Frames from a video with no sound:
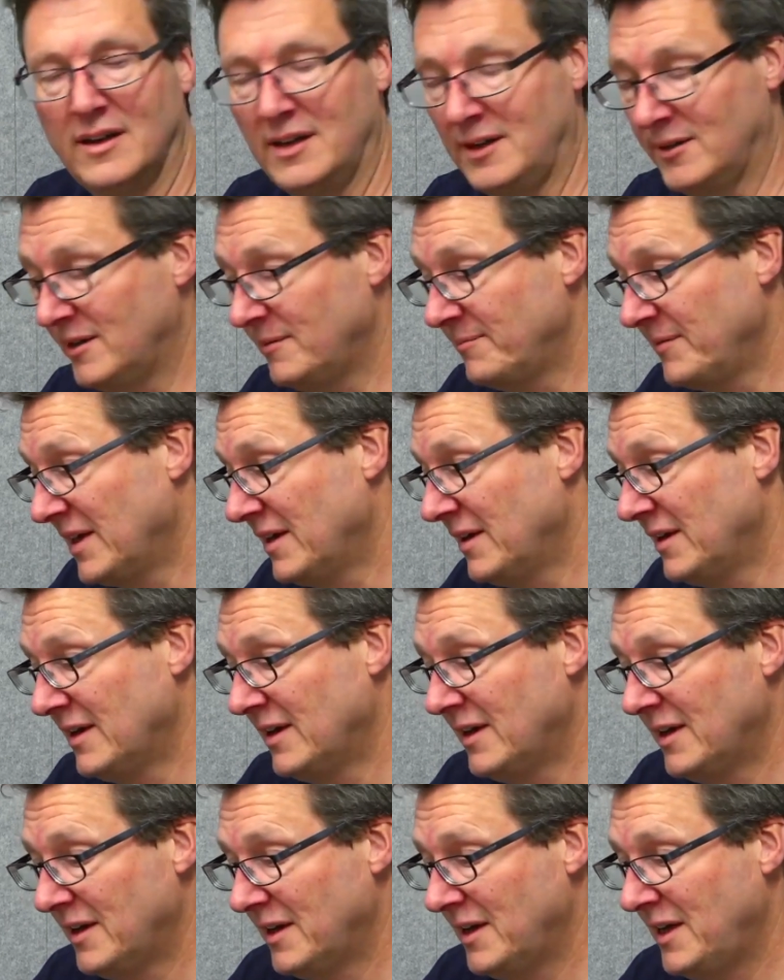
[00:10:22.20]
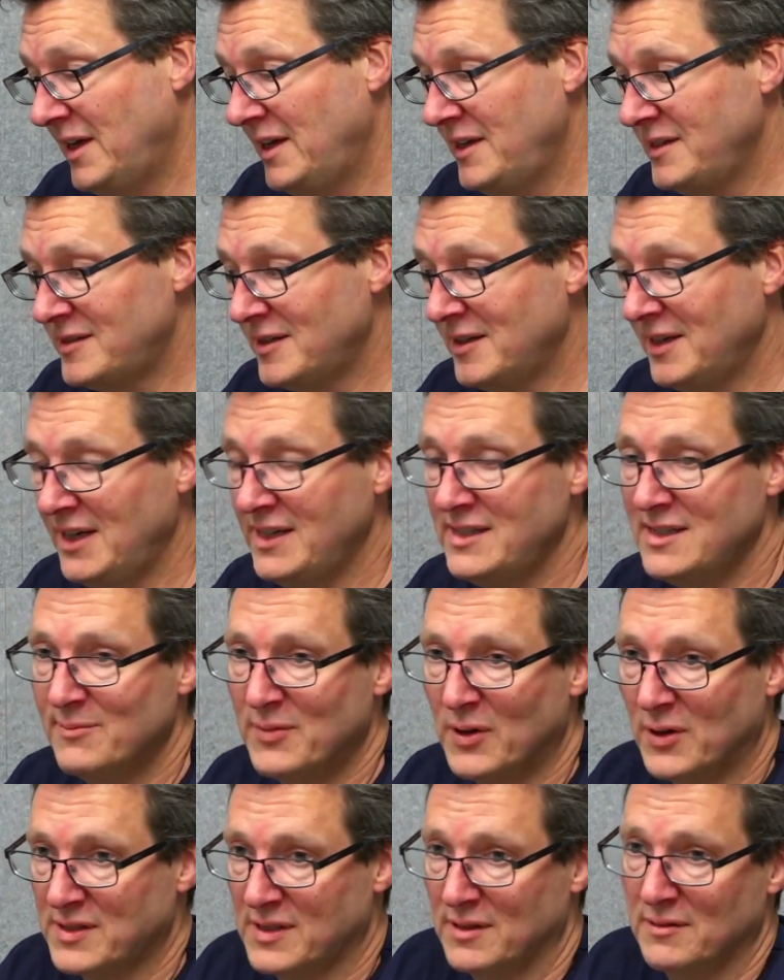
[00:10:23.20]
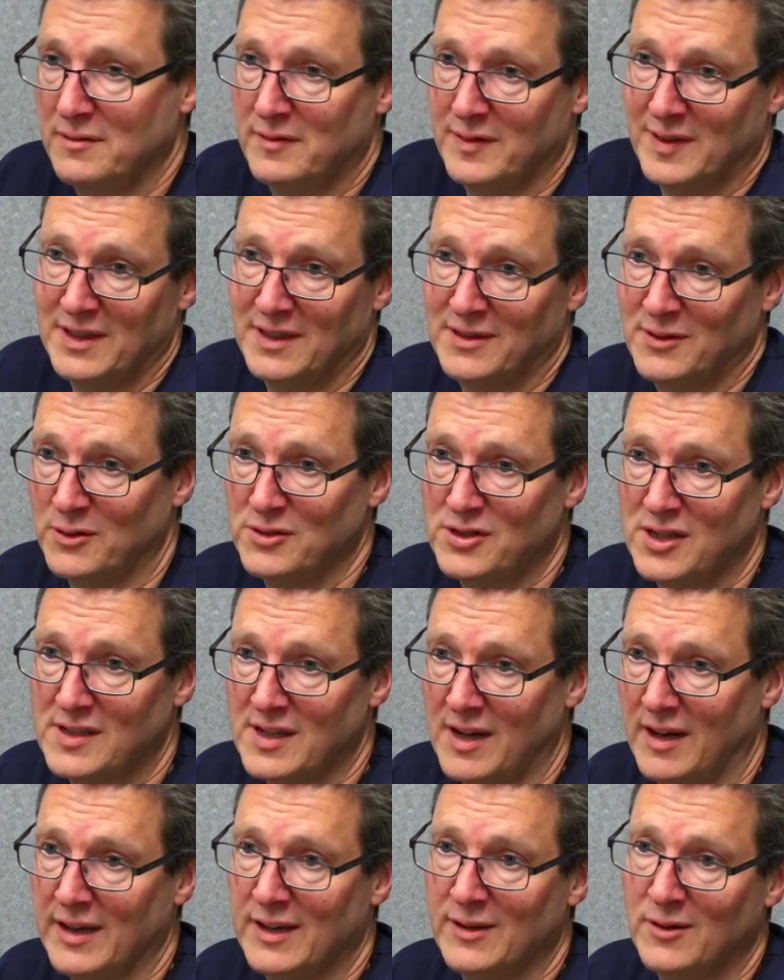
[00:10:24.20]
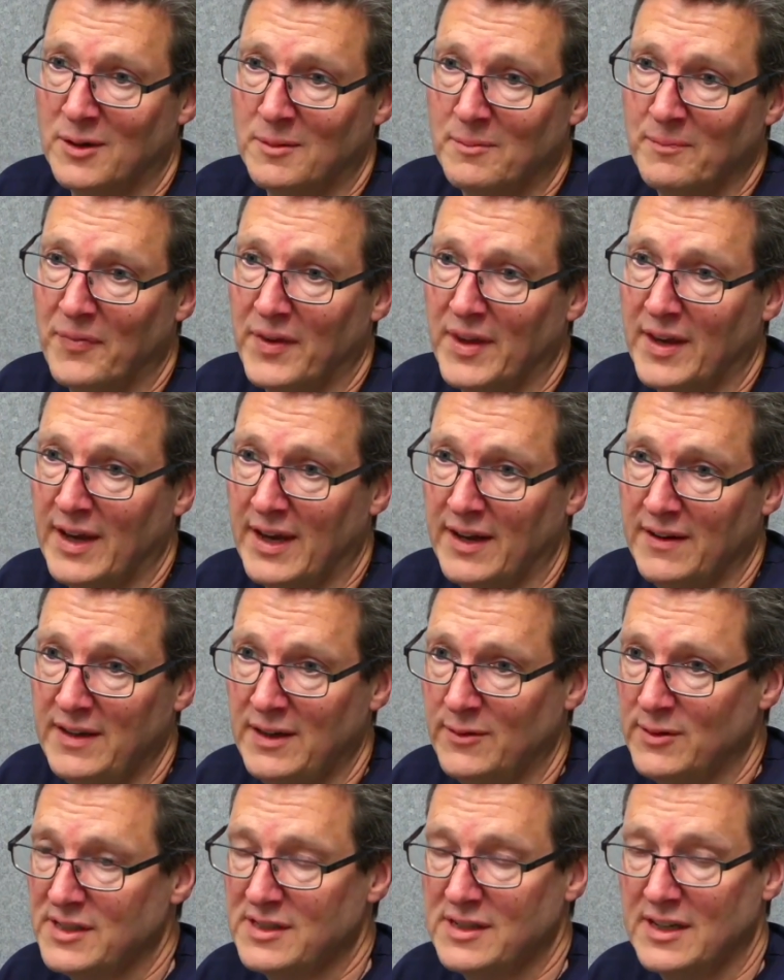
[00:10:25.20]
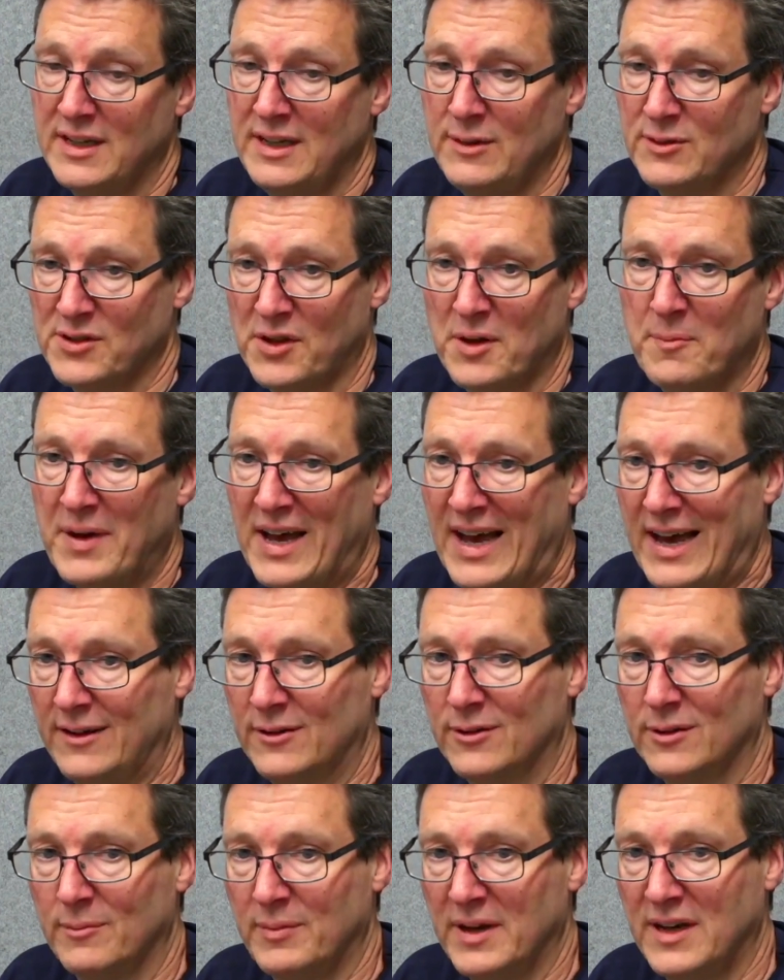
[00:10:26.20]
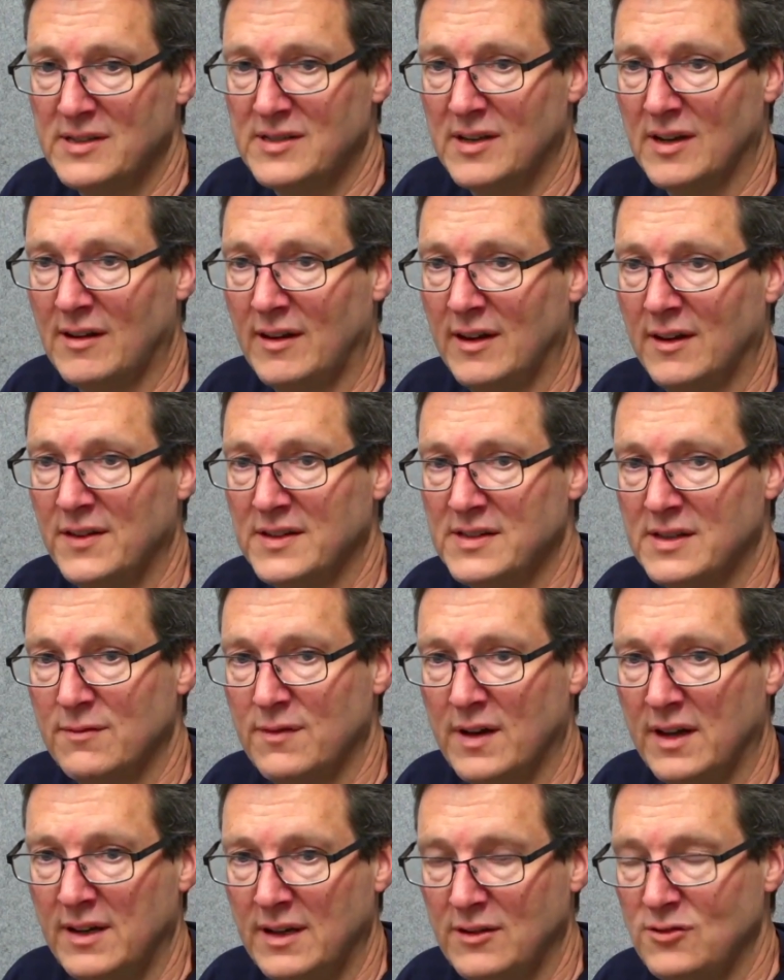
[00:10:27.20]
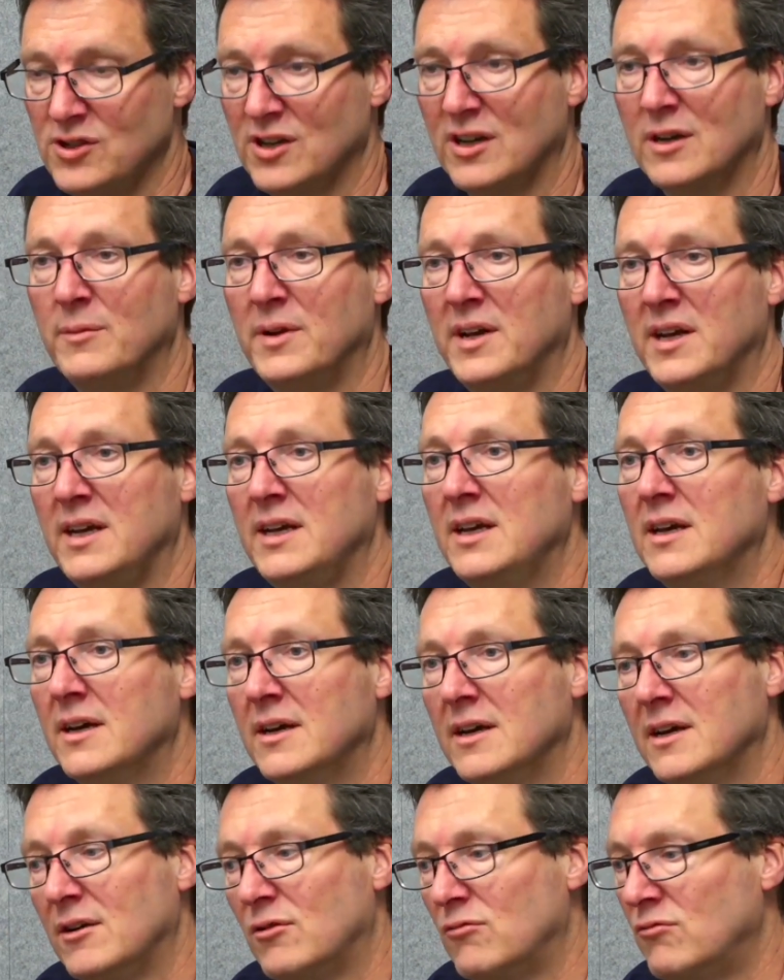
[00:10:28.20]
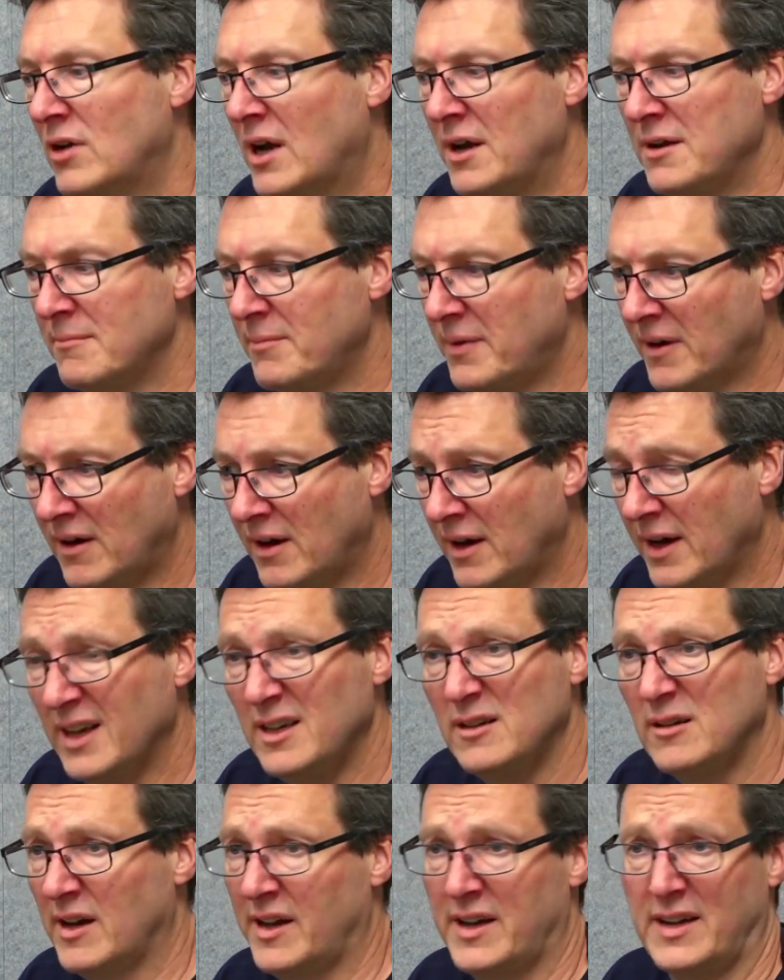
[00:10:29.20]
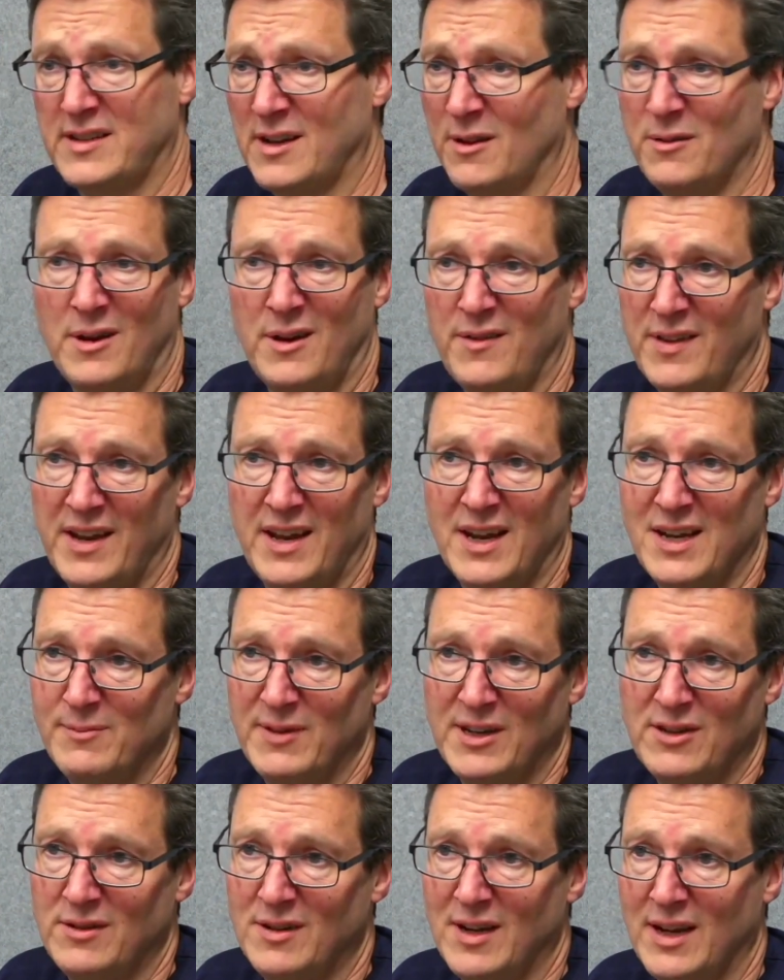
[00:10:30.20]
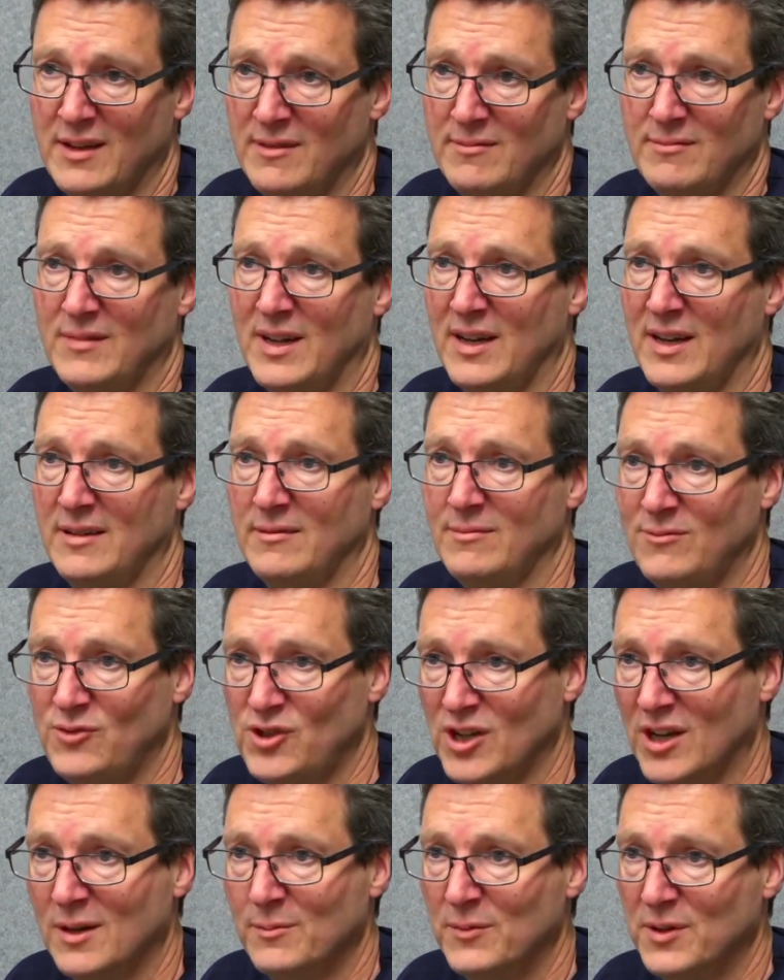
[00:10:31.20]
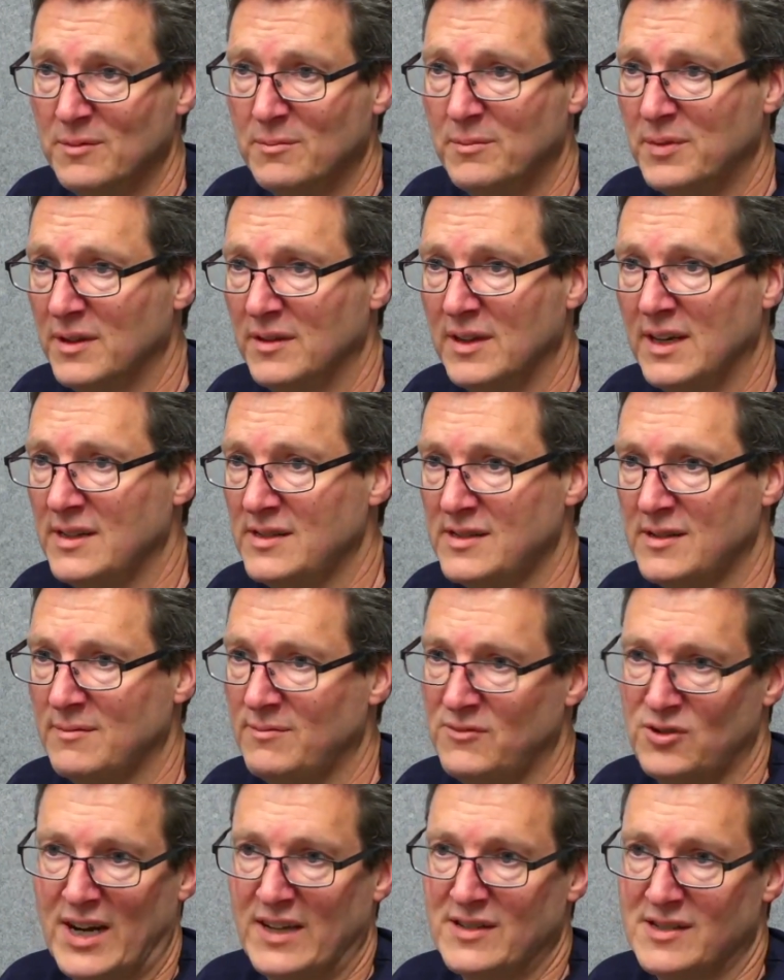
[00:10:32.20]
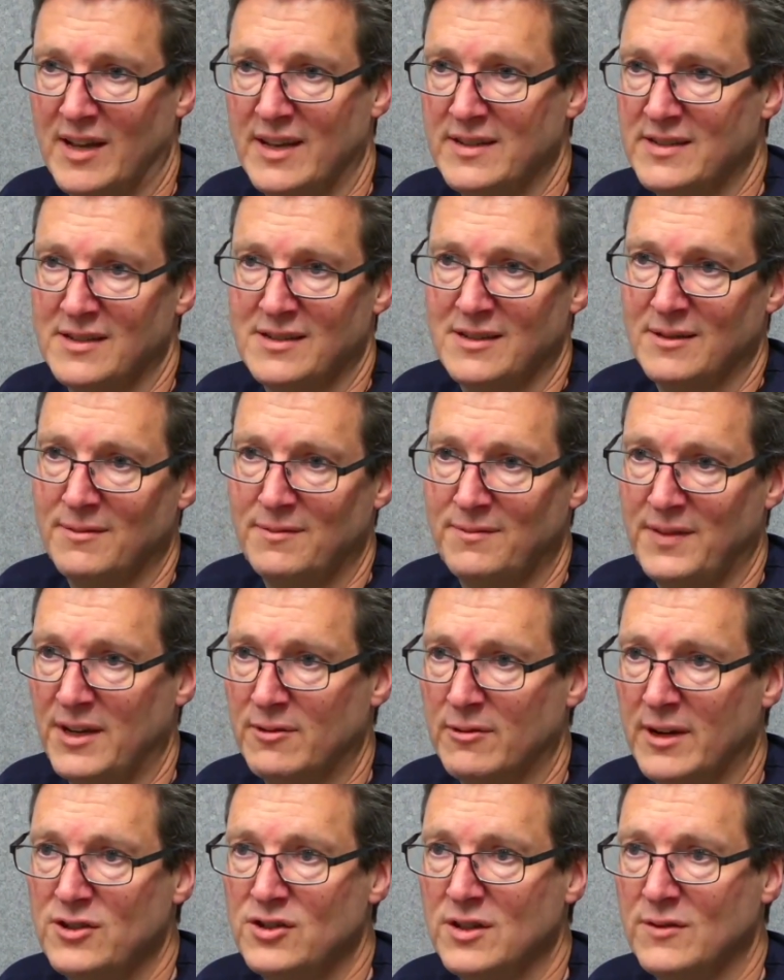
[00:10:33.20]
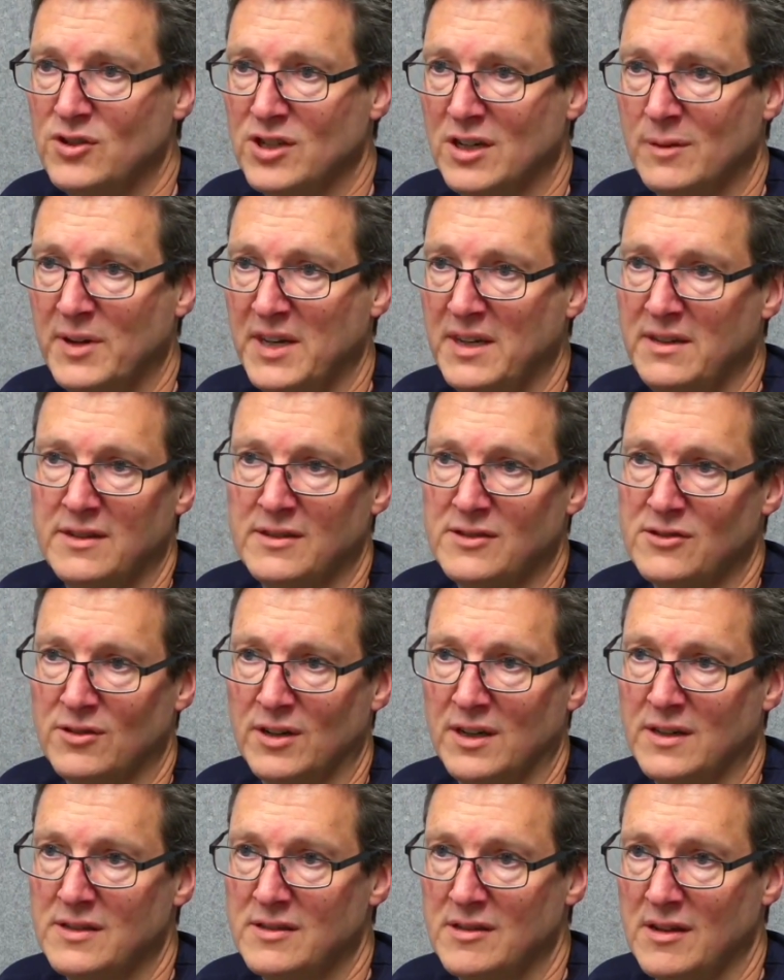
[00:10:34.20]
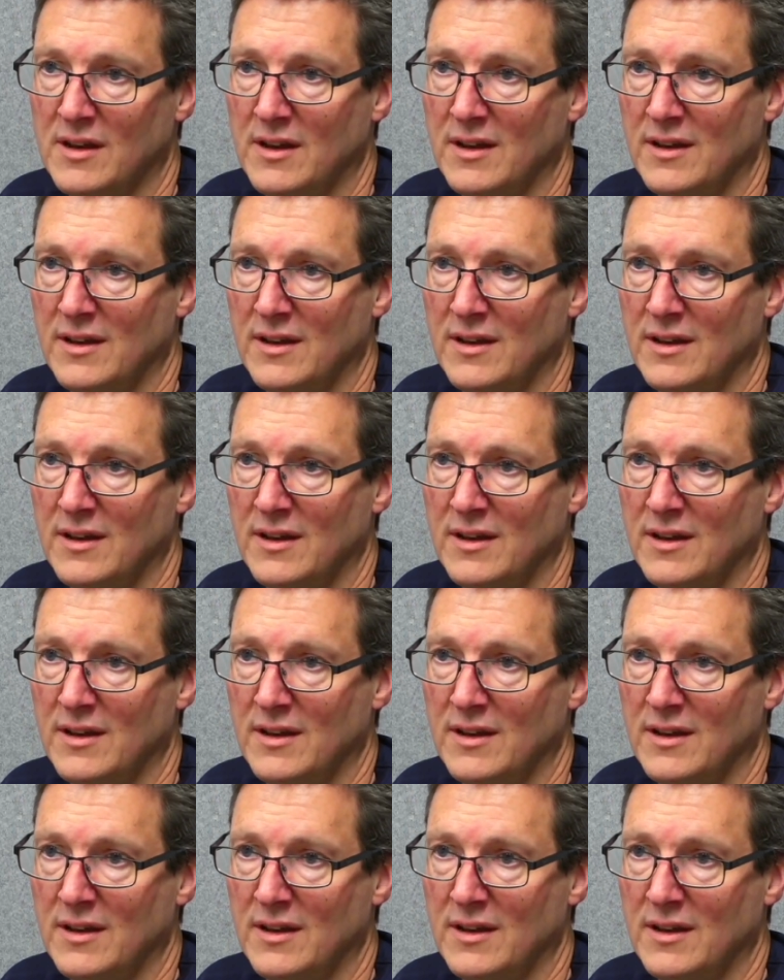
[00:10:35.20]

Anyway. He's the boss of Deutsche Telekom, and he was on a panel basically at this event in Germany, run by, and I don't know their name in German, but it translates as the Federation of German Industries.